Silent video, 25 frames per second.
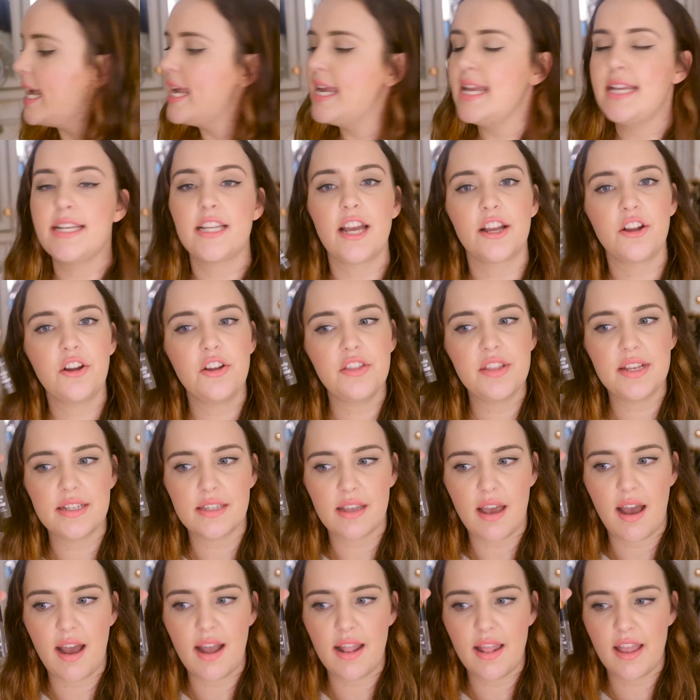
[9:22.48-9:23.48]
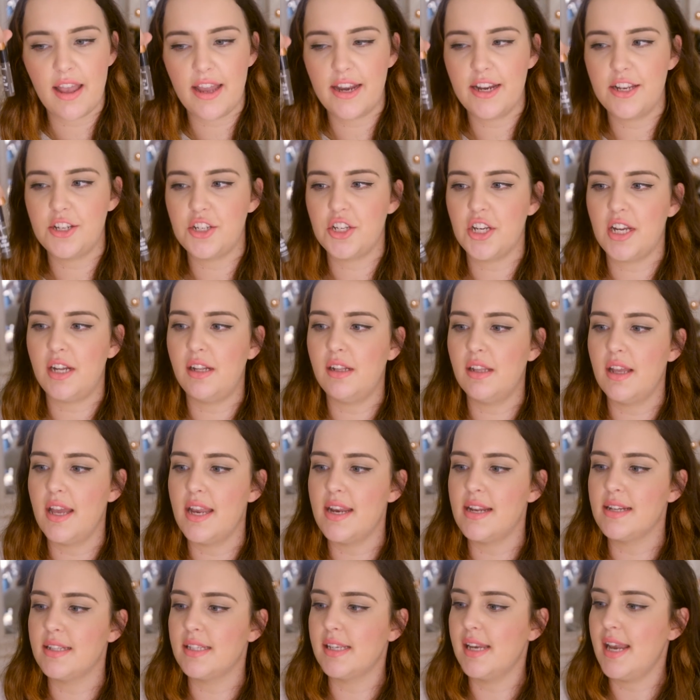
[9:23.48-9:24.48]
And I got this eyeliner gel and
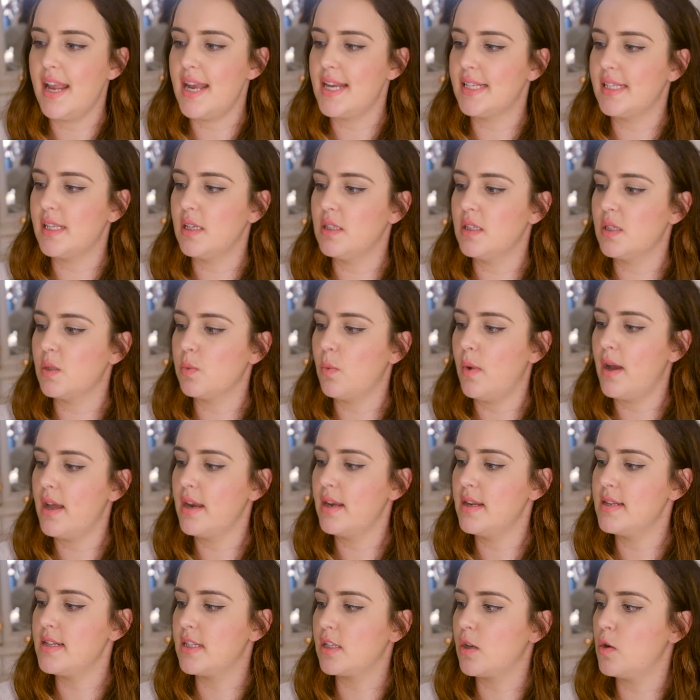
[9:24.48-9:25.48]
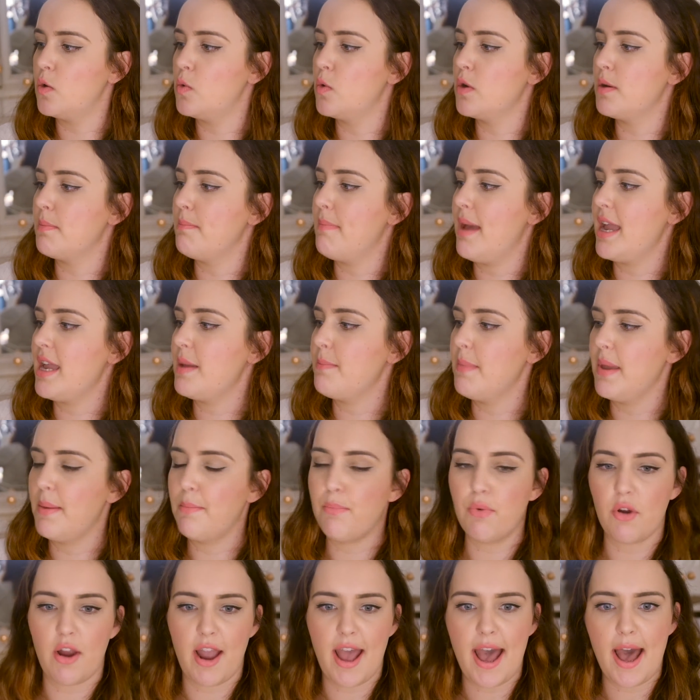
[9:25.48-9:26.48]
it's an Essence one. It's called Make Me
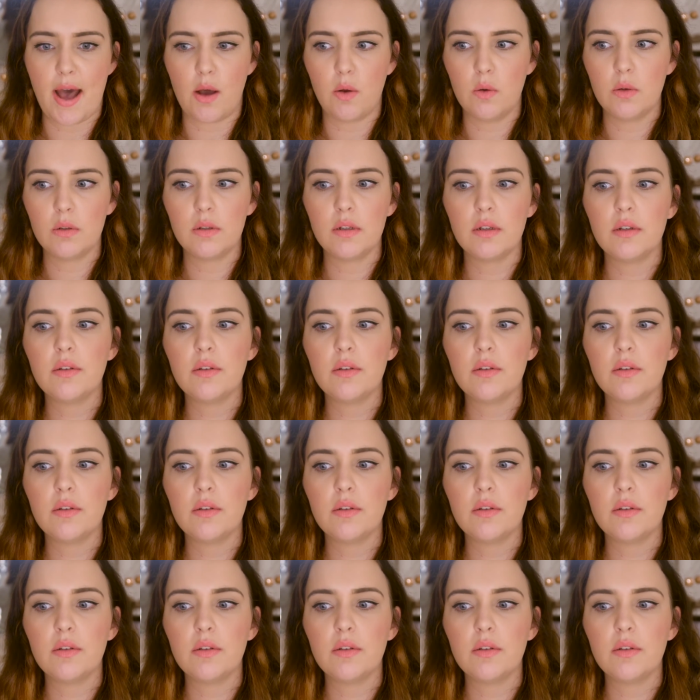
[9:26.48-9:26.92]
Brow.